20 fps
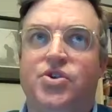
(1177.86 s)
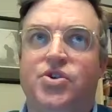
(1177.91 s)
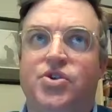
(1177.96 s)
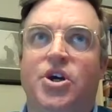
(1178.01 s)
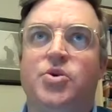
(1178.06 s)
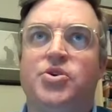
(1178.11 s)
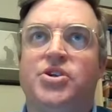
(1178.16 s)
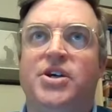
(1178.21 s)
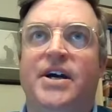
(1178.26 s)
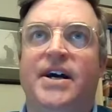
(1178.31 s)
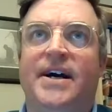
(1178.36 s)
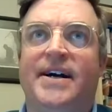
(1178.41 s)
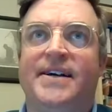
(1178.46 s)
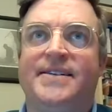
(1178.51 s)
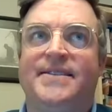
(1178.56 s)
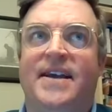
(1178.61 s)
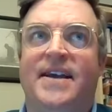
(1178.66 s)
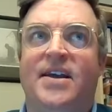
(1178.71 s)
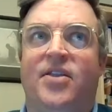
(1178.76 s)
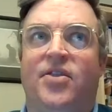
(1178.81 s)
TOSHA
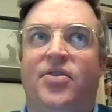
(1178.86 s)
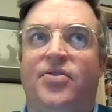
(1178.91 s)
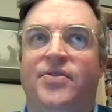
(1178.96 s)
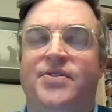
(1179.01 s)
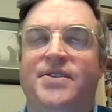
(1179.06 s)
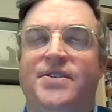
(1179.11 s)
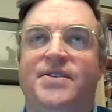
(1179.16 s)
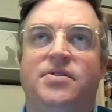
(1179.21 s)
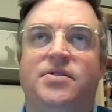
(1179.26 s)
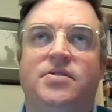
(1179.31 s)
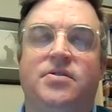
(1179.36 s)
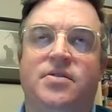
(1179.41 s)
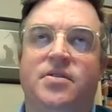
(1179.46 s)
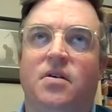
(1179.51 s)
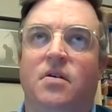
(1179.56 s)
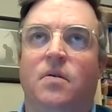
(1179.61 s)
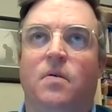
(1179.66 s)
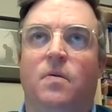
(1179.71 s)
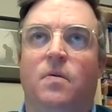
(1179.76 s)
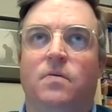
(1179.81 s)
has
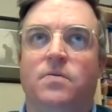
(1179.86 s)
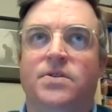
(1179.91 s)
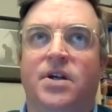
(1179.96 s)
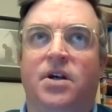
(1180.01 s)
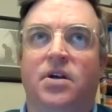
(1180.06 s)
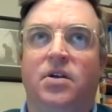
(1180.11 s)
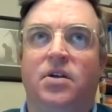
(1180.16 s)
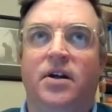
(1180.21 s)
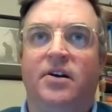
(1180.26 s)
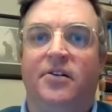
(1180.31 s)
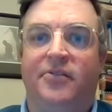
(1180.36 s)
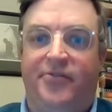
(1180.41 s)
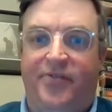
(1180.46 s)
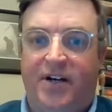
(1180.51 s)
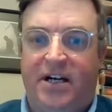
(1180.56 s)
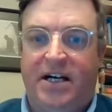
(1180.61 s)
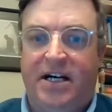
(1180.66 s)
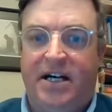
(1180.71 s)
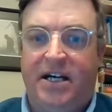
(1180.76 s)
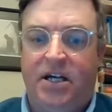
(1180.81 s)
to
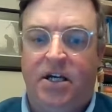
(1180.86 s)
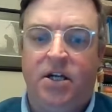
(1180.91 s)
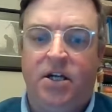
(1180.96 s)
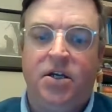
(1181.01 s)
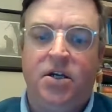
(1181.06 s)
clarify,